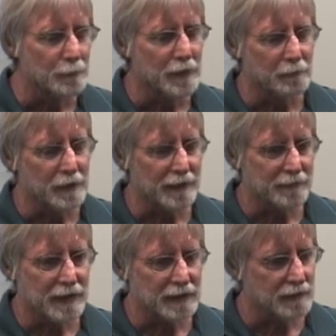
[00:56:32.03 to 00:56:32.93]
But we have
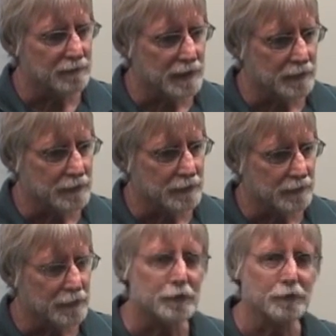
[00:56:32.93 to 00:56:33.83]
the added advantage
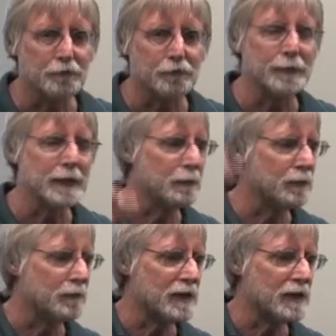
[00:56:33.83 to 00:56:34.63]
here. The students will be able to